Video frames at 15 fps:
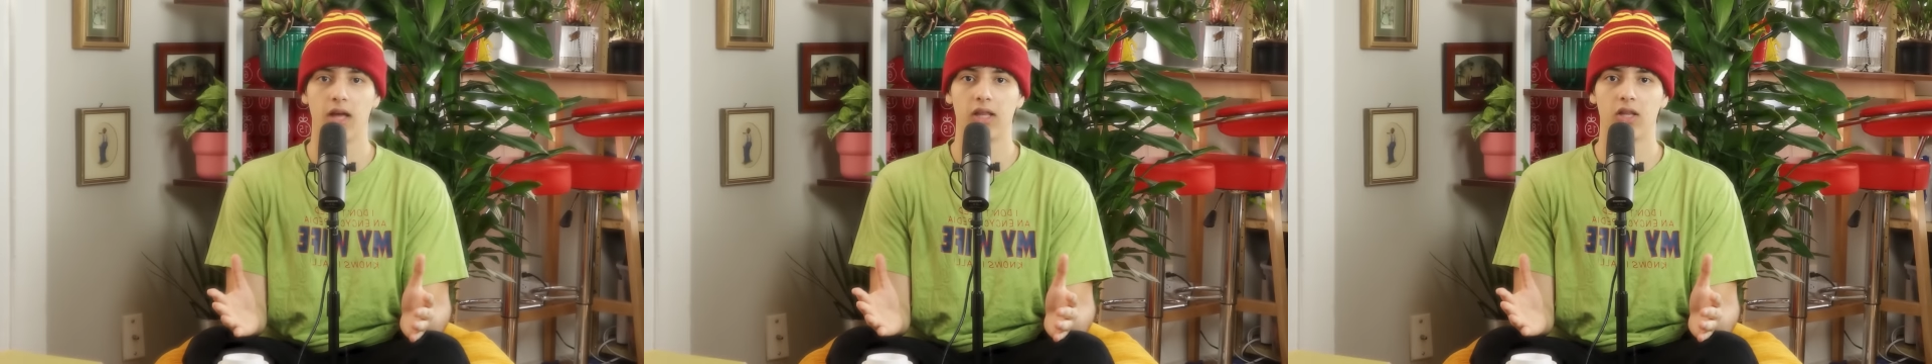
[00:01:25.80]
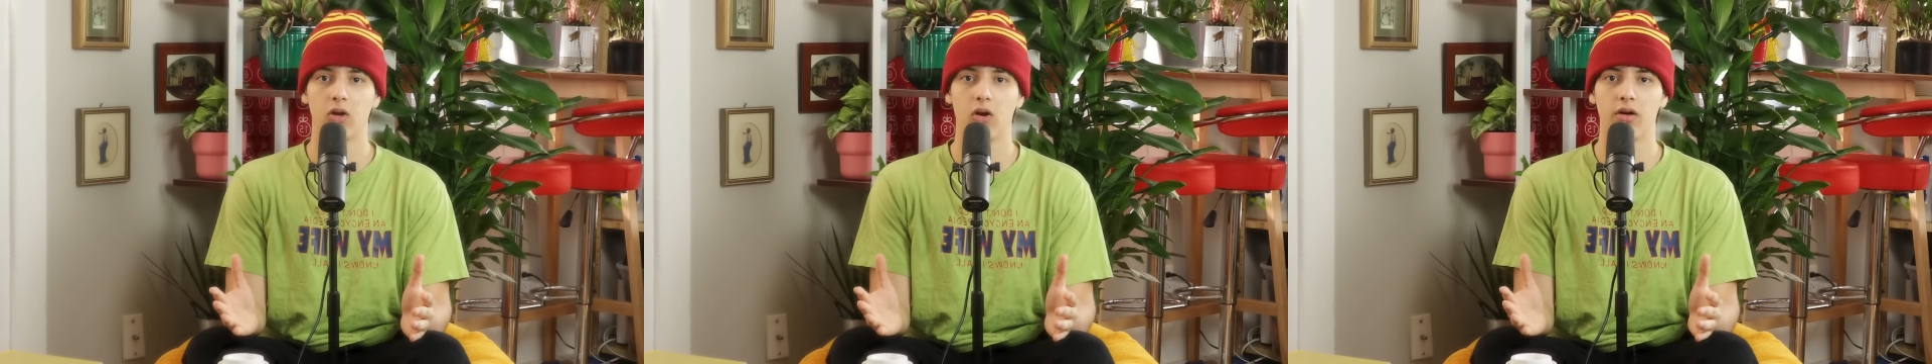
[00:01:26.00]

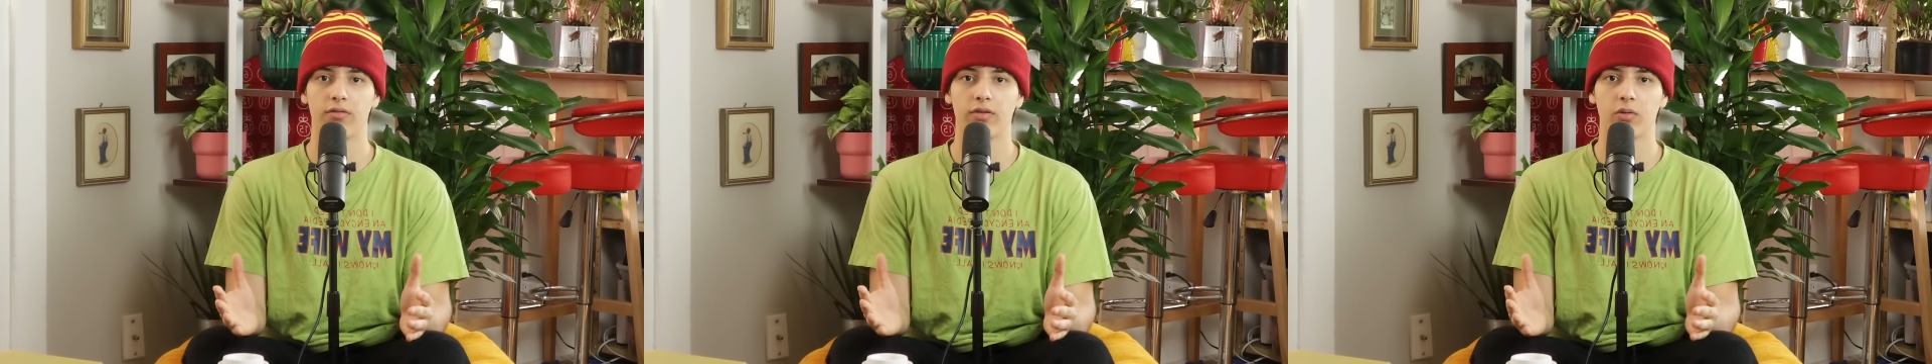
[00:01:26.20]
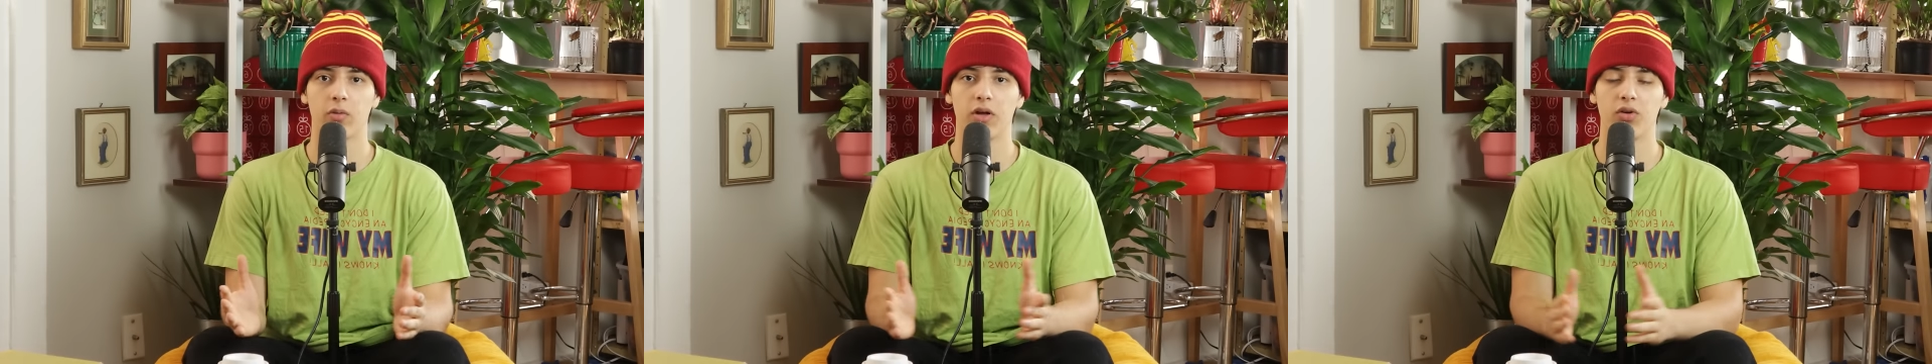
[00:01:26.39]
Hello,
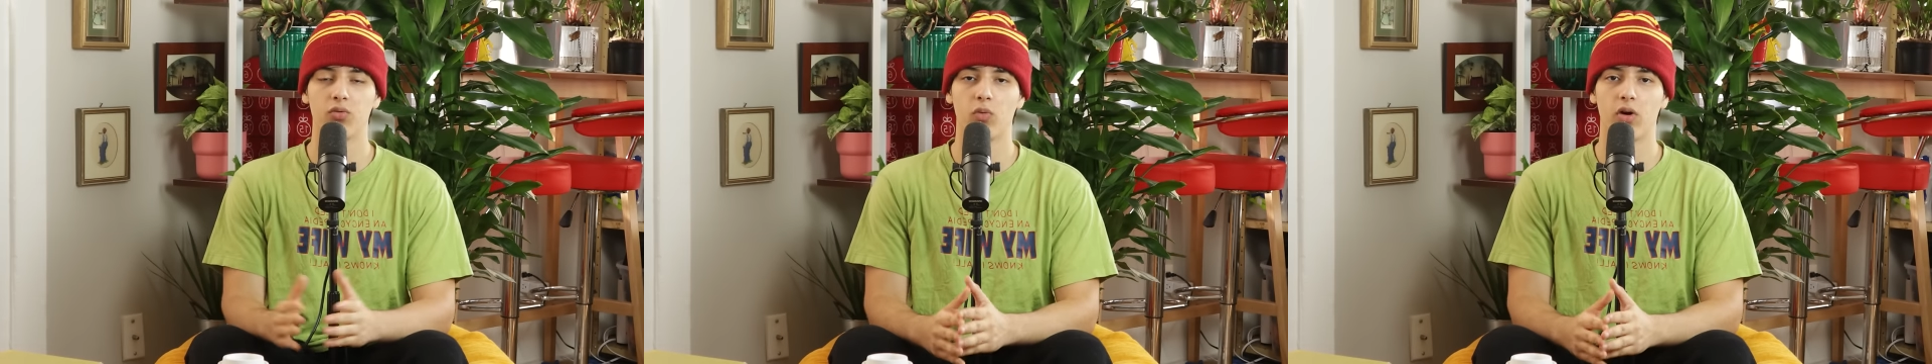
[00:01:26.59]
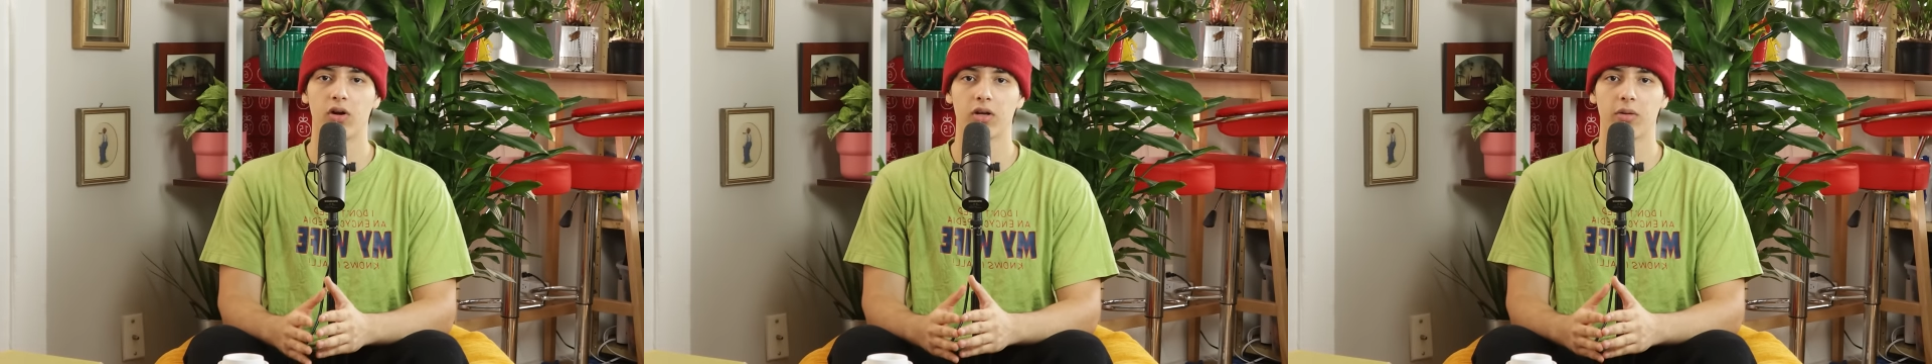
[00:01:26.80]
everyone,
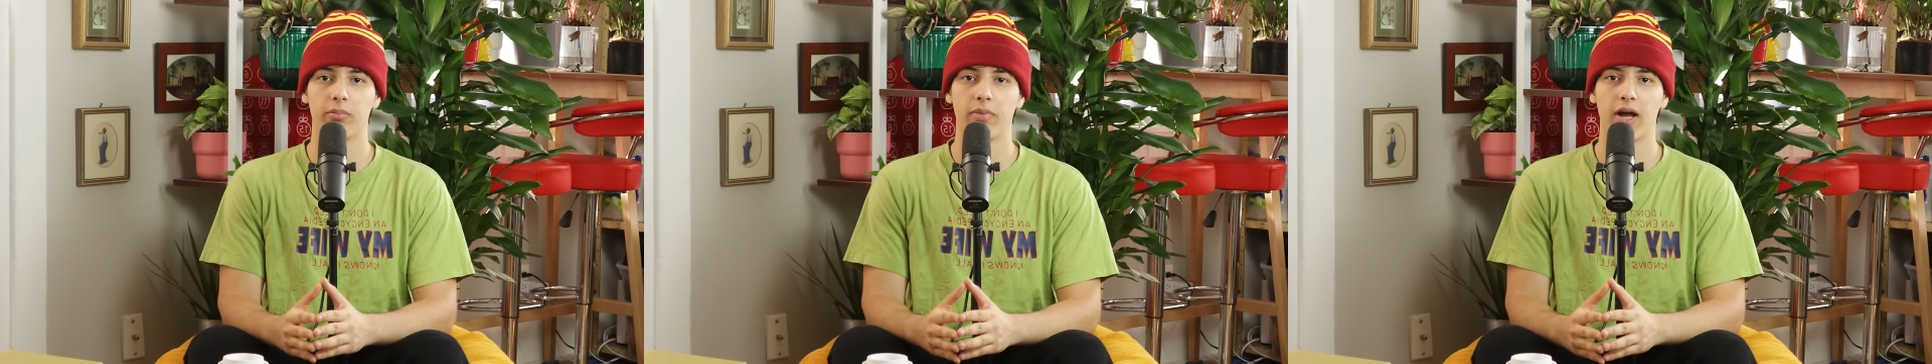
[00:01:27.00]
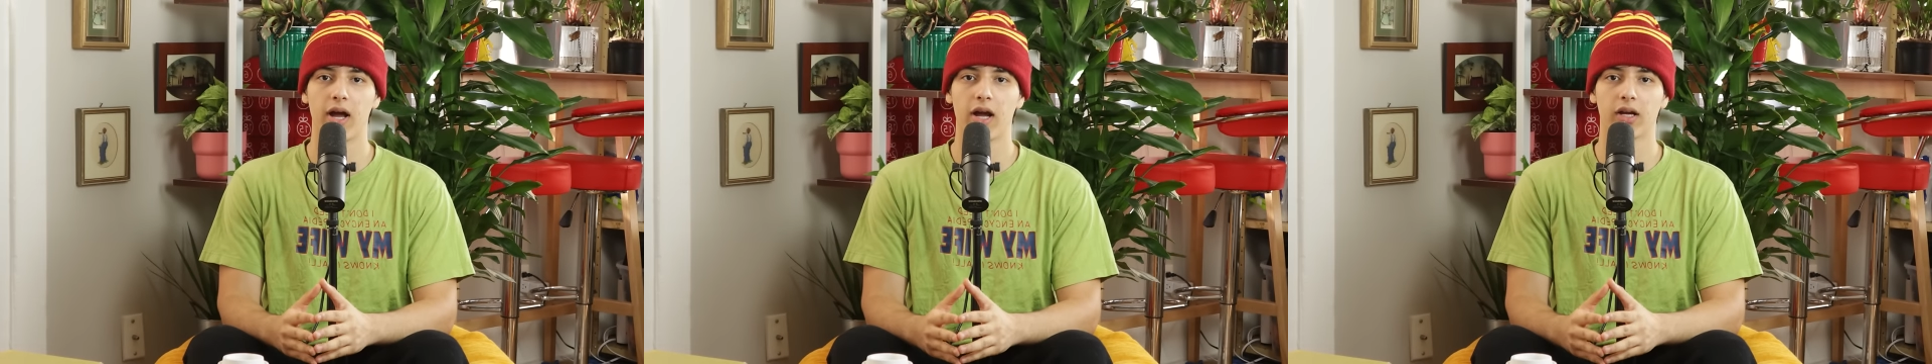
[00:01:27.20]
and welcome
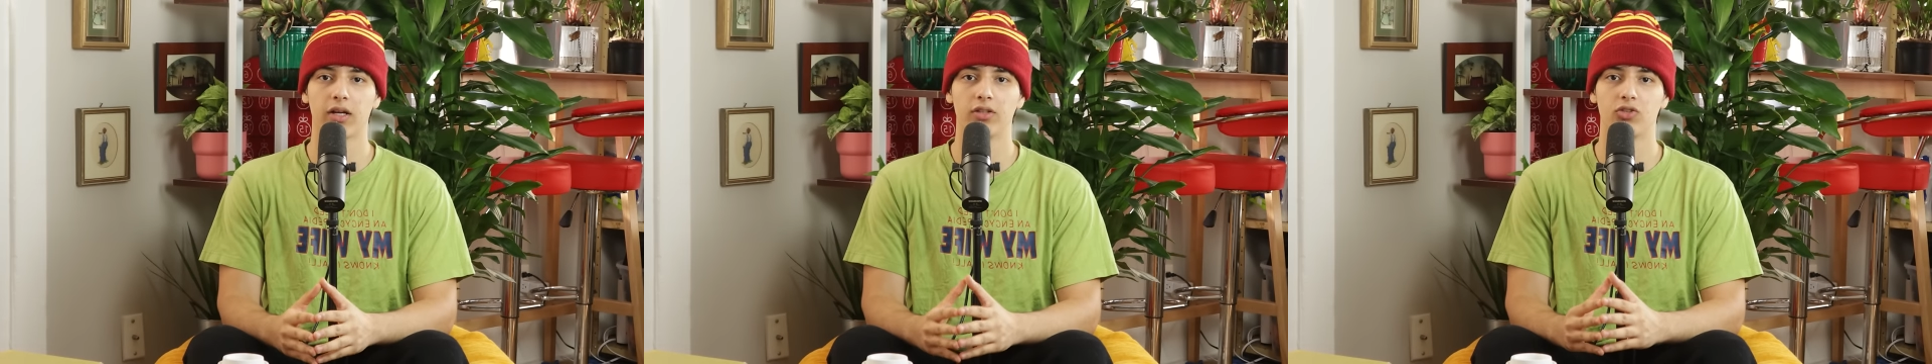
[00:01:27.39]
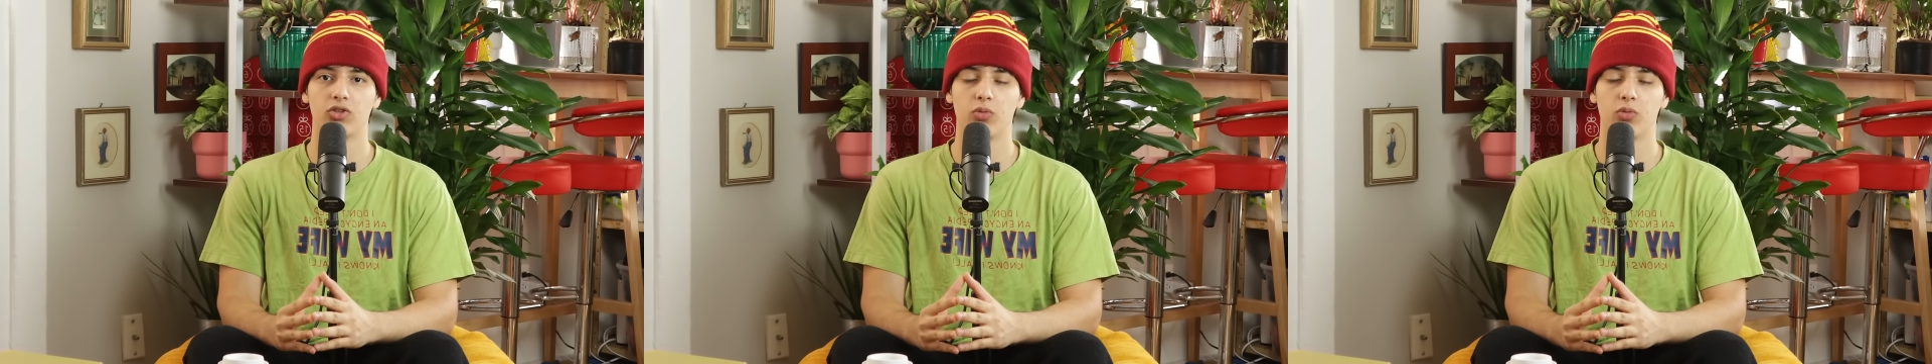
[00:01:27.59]
back